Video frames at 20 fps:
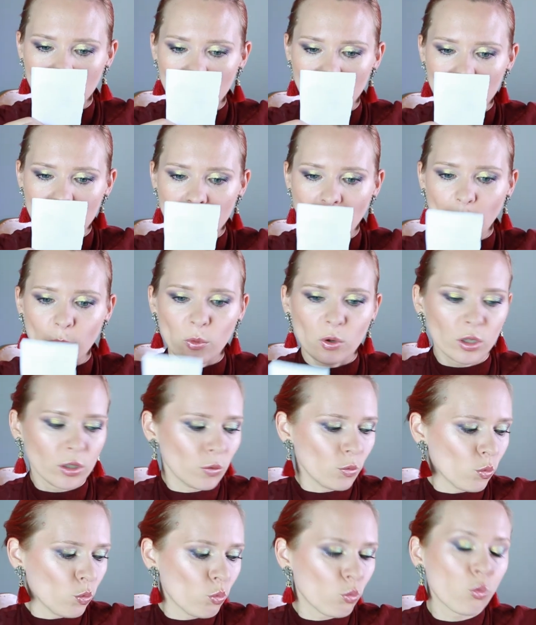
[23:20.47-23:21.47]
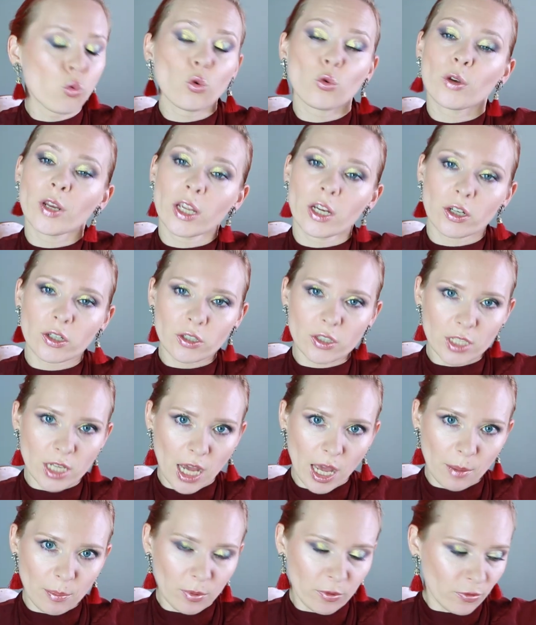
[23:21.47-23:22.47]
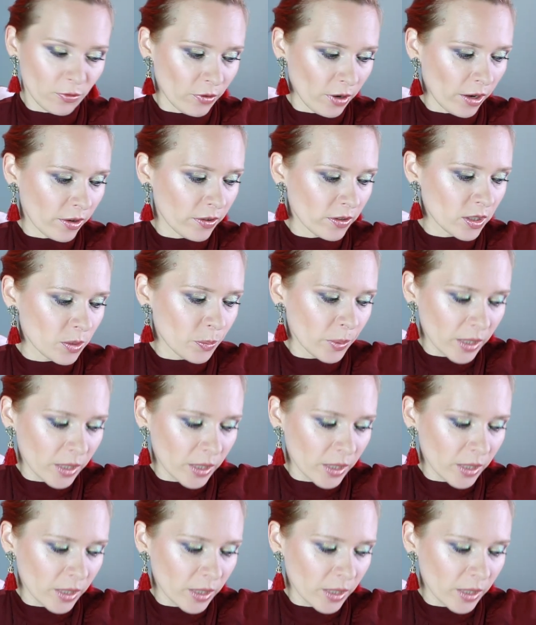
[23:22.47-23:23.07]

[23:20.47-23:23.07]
somewhat woodier type of fragrance,